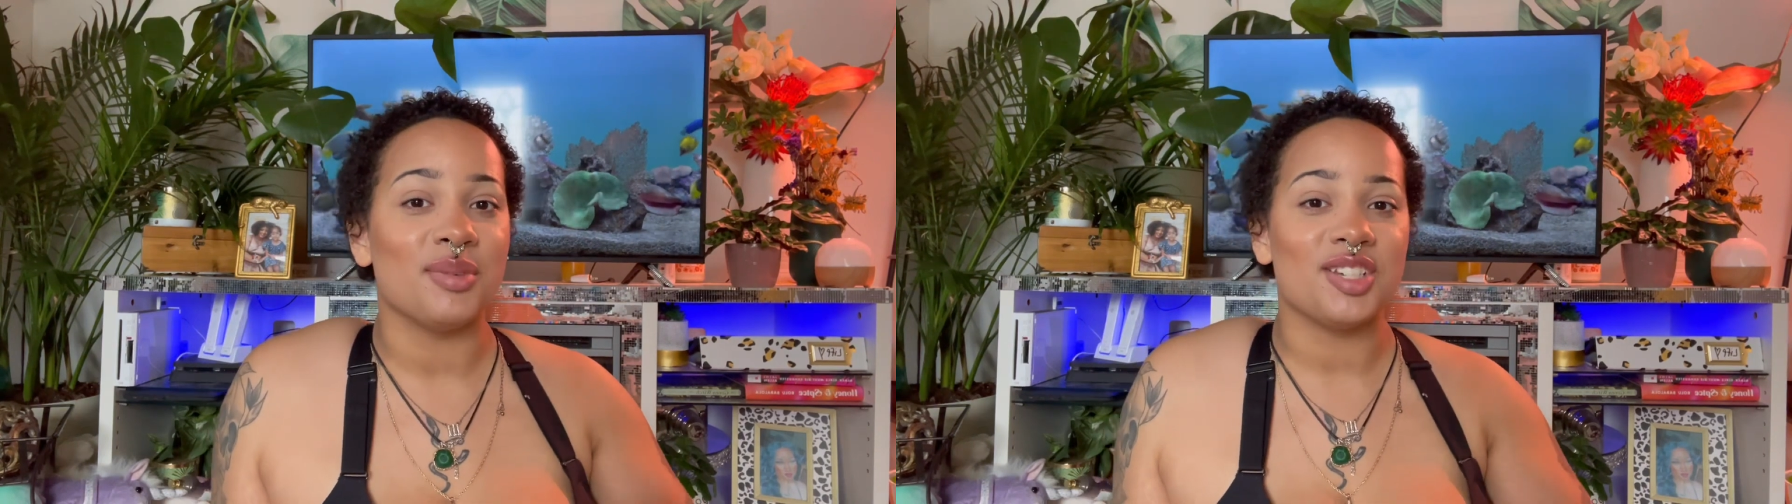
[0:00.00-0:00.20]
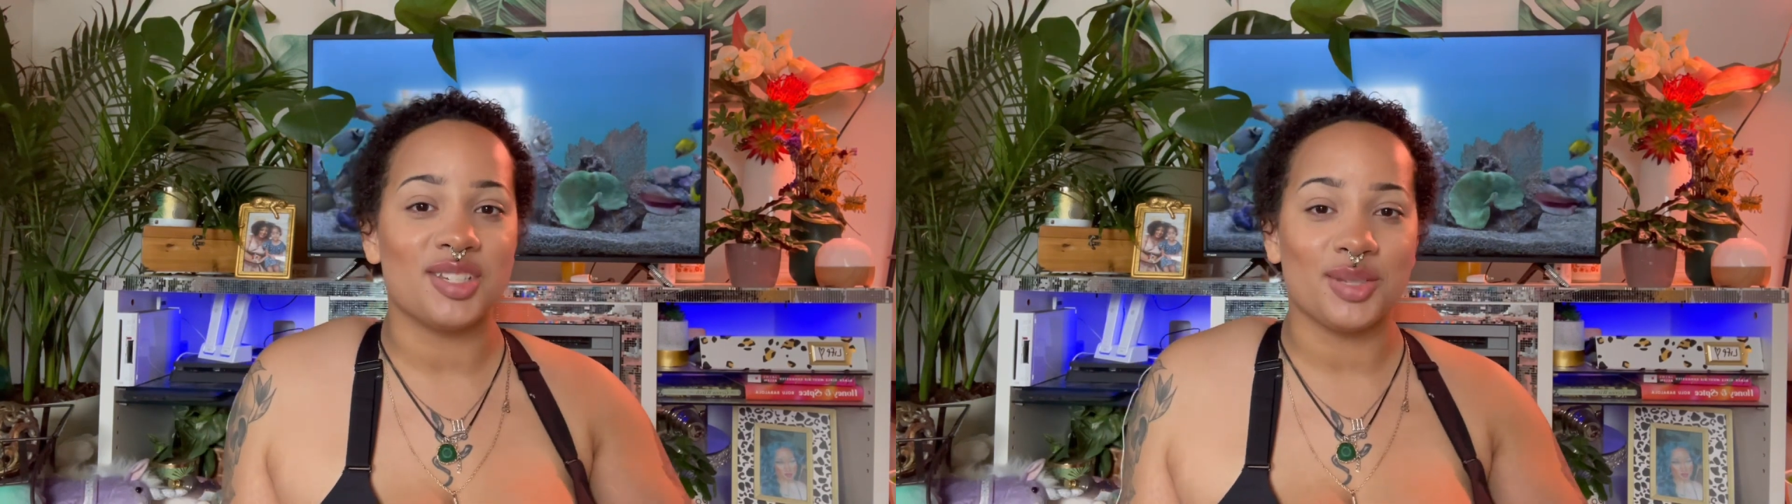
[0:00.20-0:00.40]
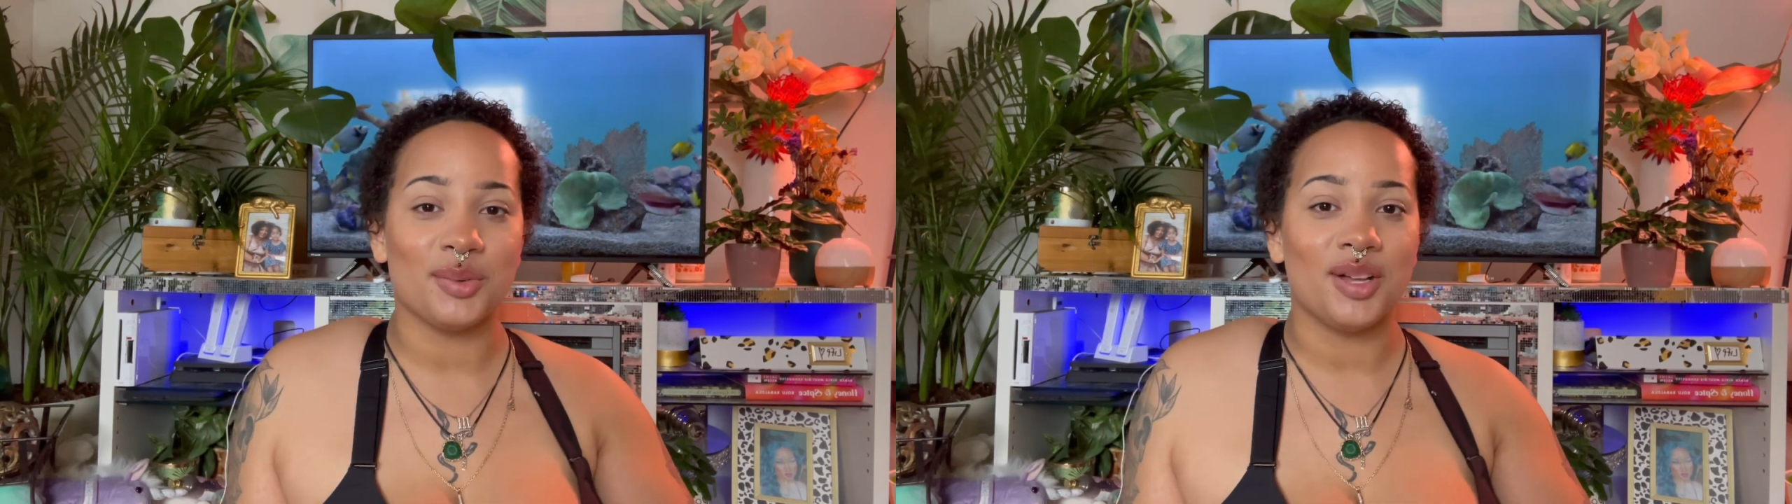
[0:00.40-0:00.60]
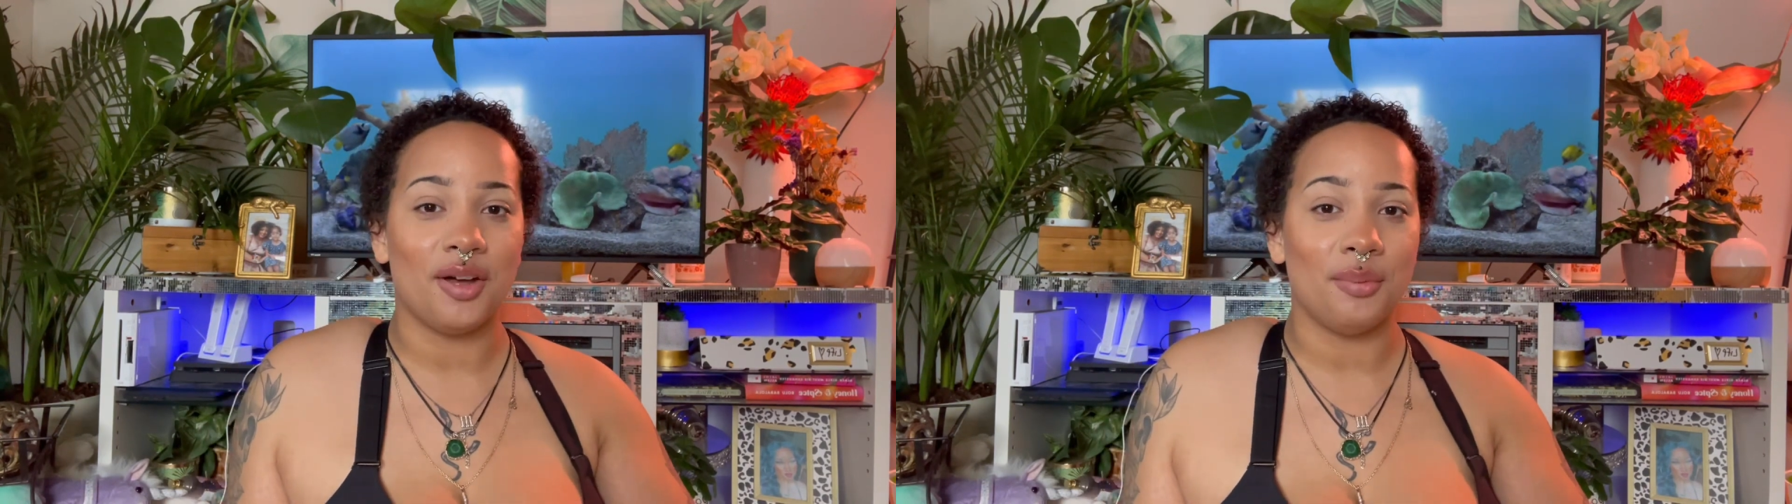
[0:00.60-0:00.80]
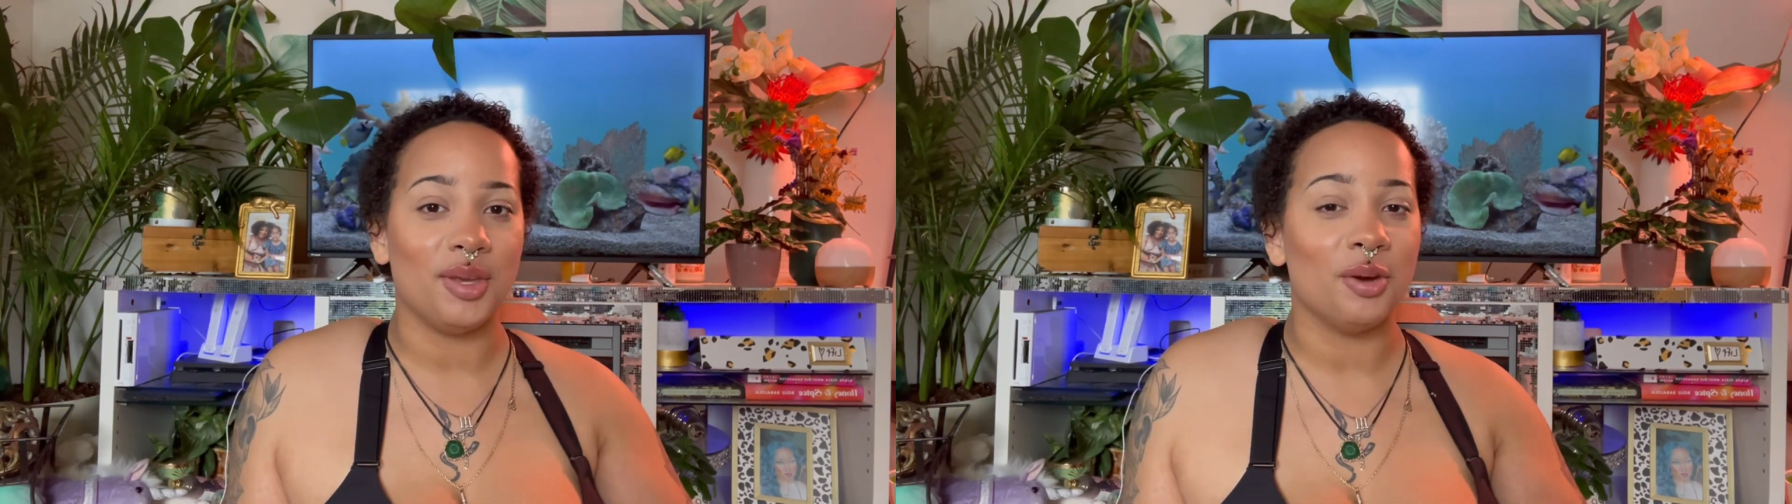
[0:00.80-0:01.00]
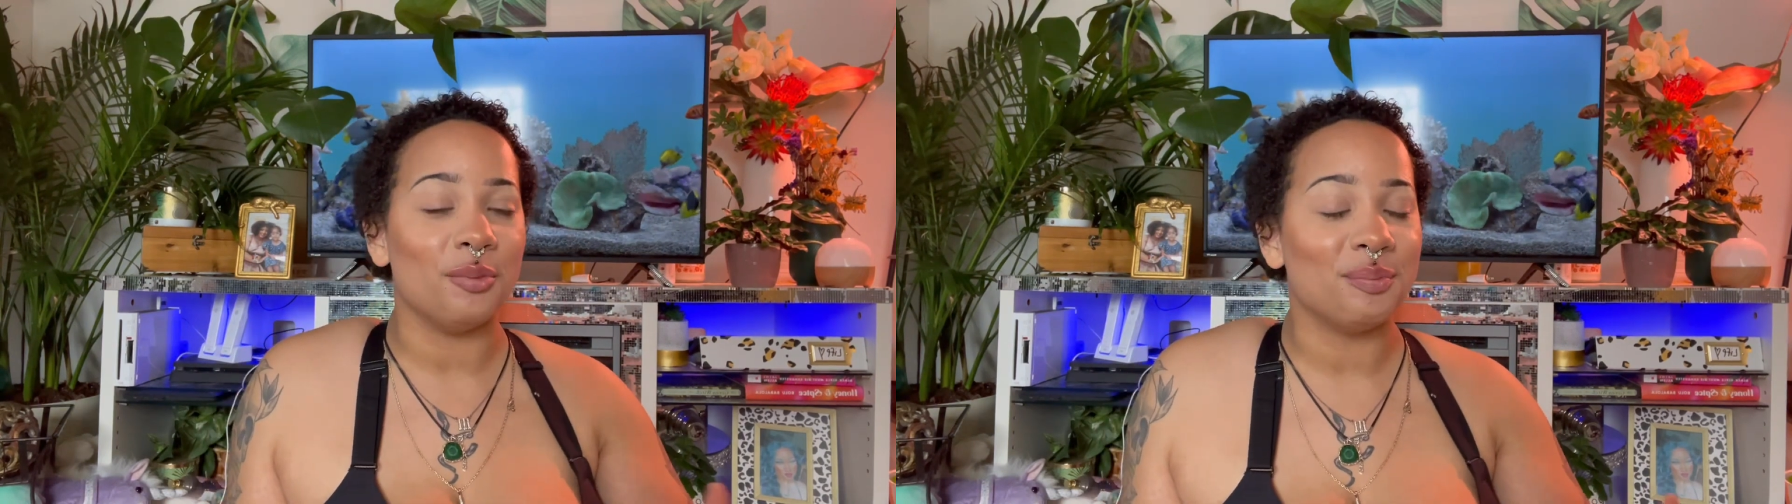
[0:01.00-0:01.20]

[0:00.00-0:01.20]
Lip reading: much as it will help you.